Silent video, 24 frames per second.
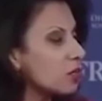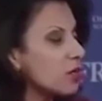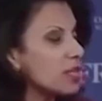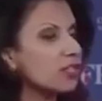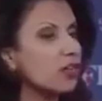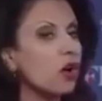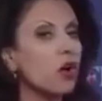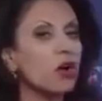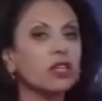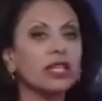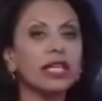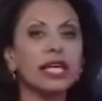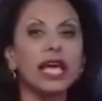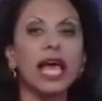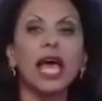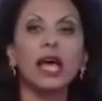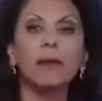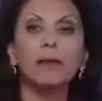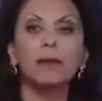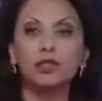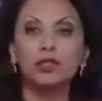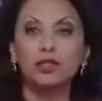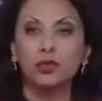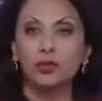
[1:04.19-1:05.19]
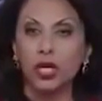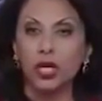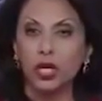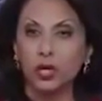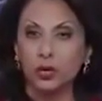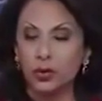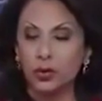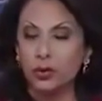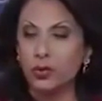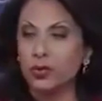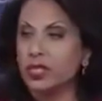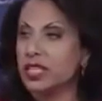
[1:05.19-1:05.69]
he was only able to
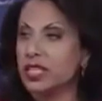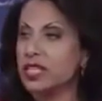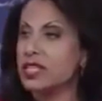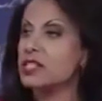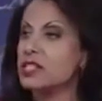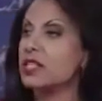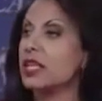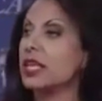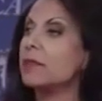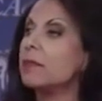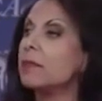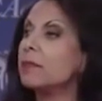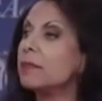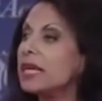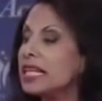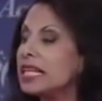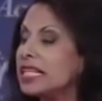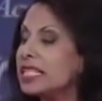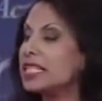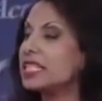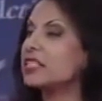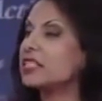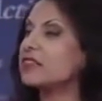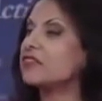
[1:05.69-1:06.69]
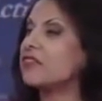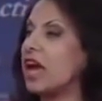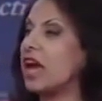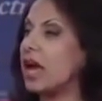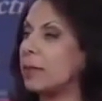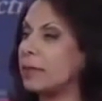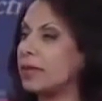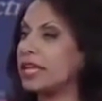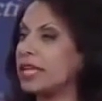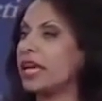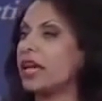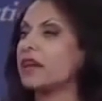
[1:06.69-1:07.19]
recruit his immediate
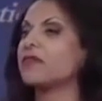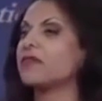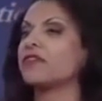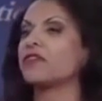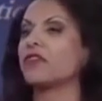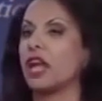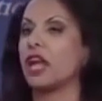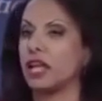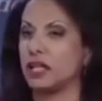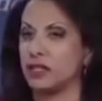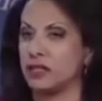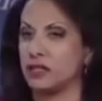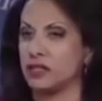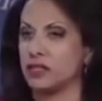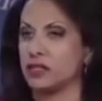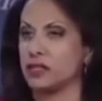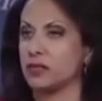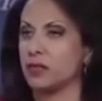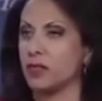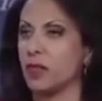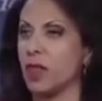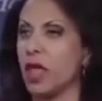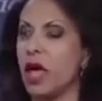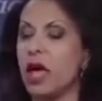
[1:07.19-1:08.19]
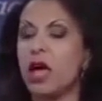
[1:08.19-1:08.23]
family and friends.